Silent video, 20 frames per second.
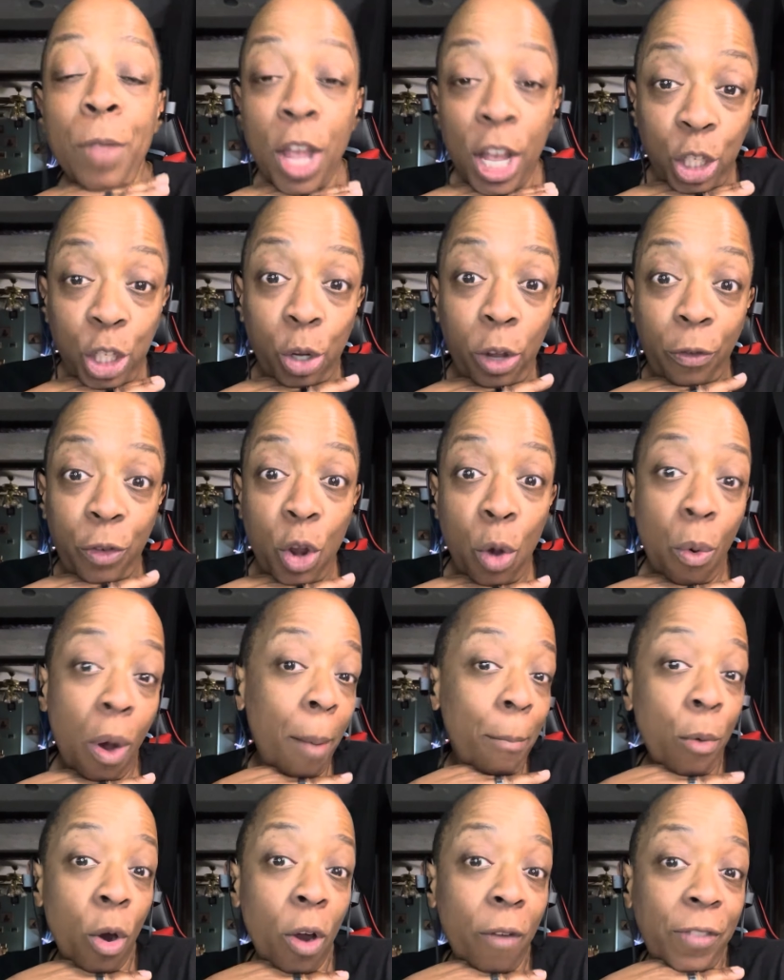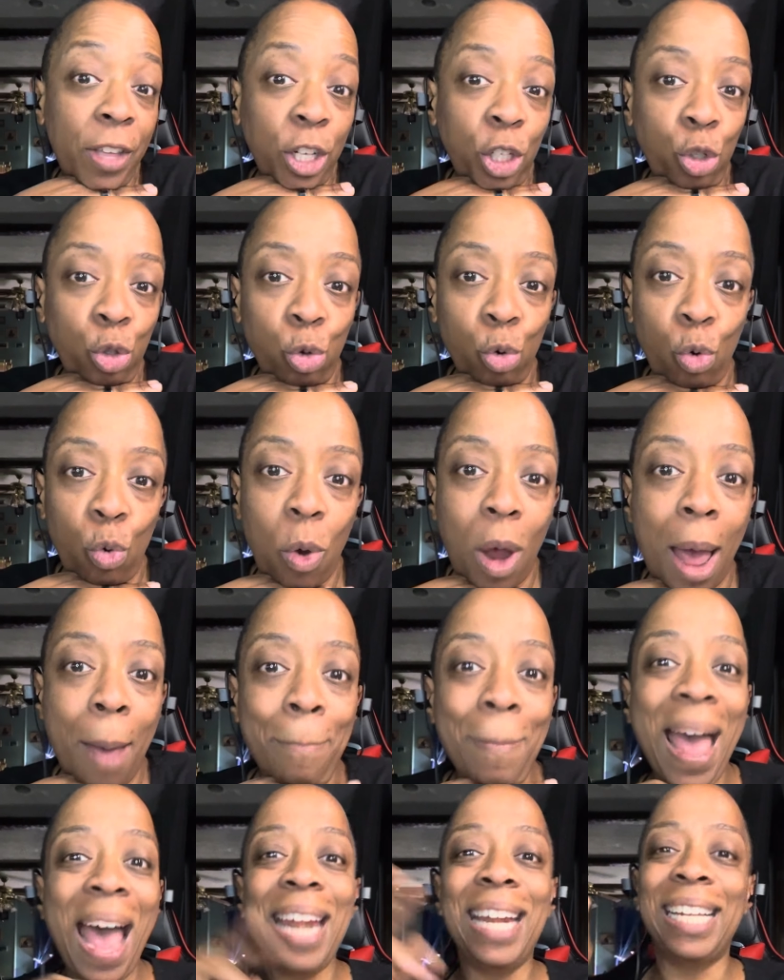So if you want more of this true crime
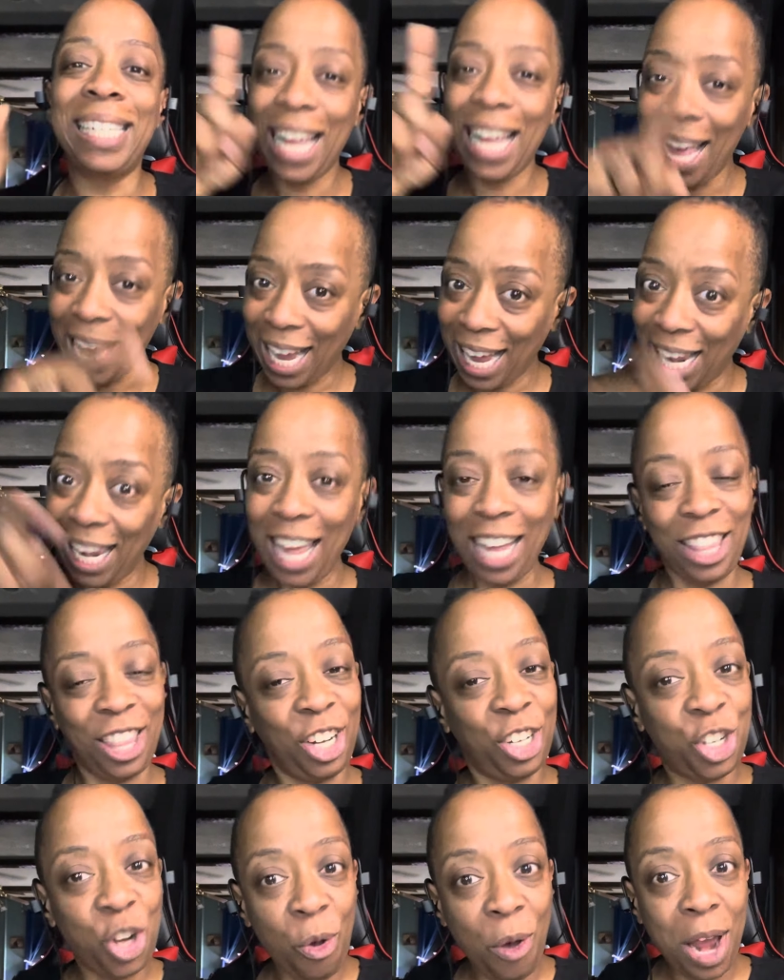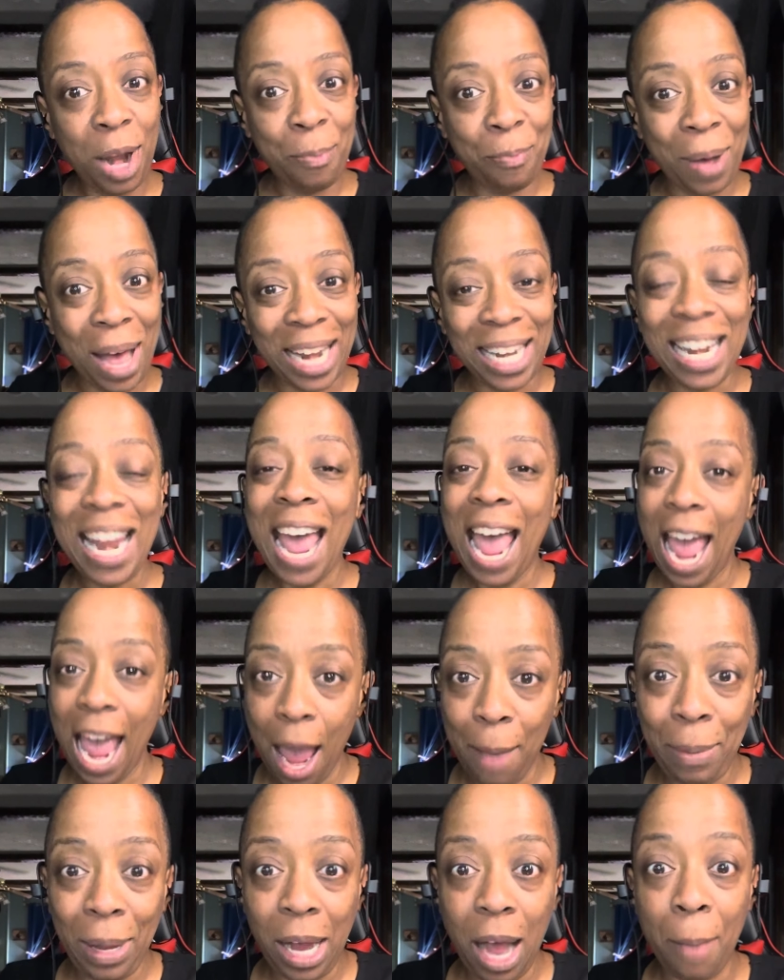madness, click the join button
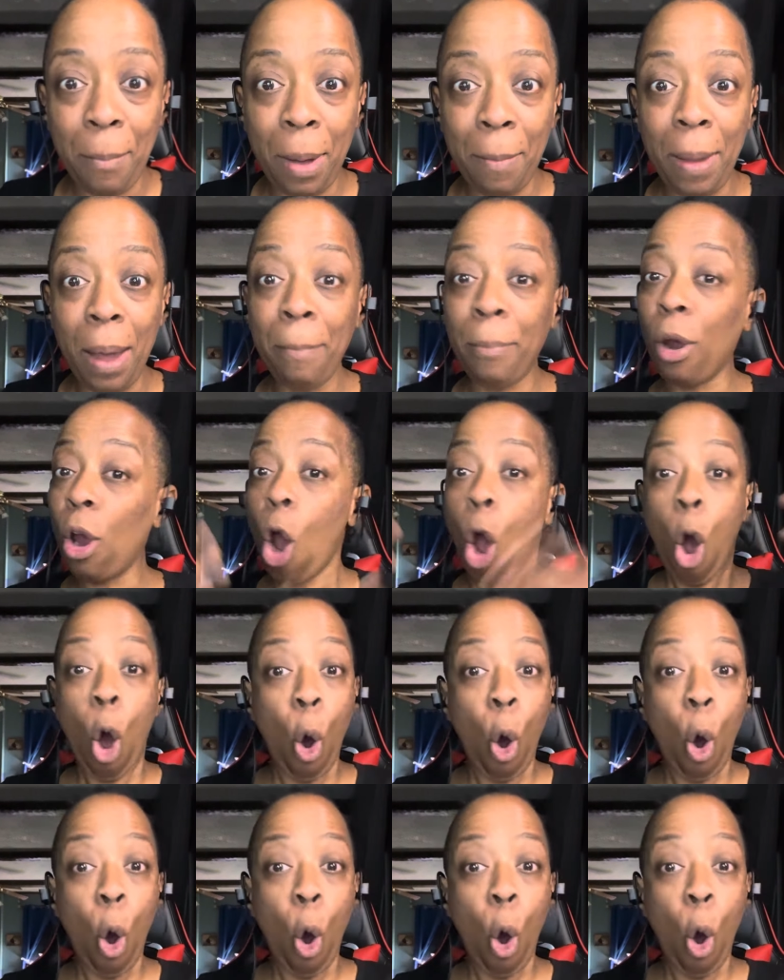and become a member.